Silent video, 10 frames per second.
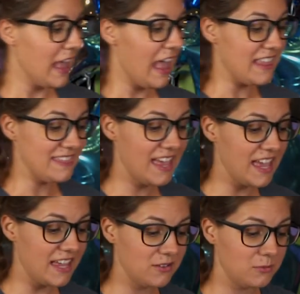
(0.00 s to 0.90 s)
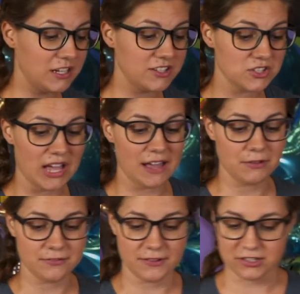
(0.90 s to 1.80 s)
And then we also have
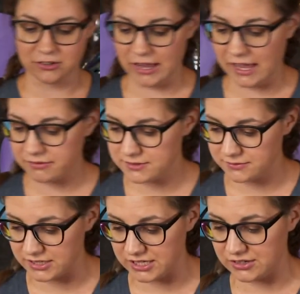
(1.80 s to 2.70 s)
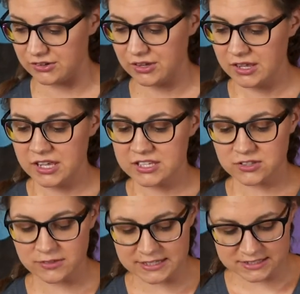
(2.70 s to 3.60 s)
a fun craft for you.
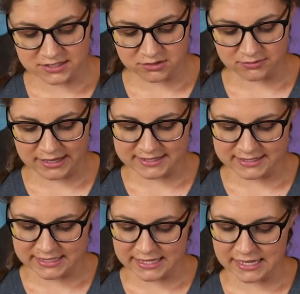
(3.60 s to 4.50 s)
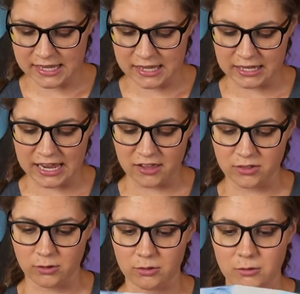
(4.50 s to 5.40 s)
So this is the Red Sea and
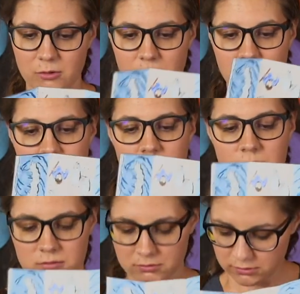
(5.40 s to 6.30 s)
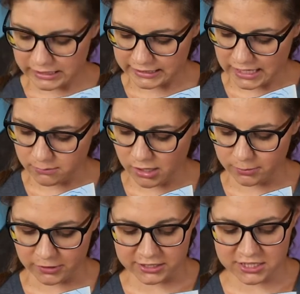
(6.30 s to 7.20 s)
how it came up
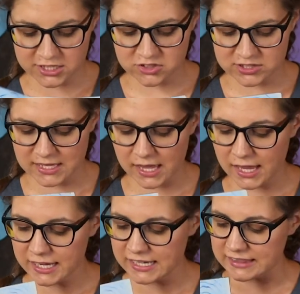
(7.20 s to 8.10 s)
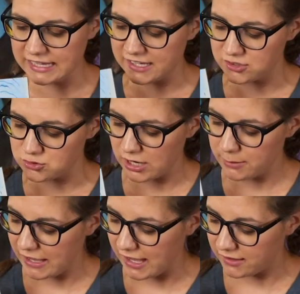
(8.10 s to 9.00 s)
on each side, and they had a dry
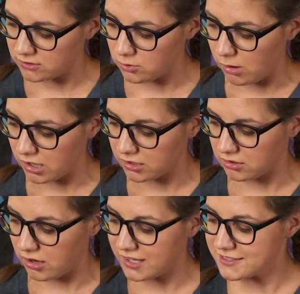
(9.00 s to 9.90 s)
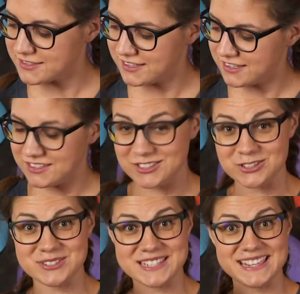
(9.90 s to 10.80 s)
path to walk across. Do
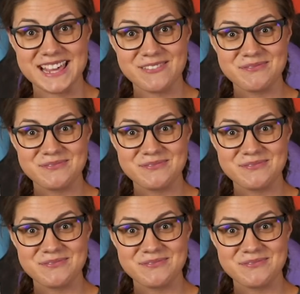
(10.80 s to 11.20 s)
you see them?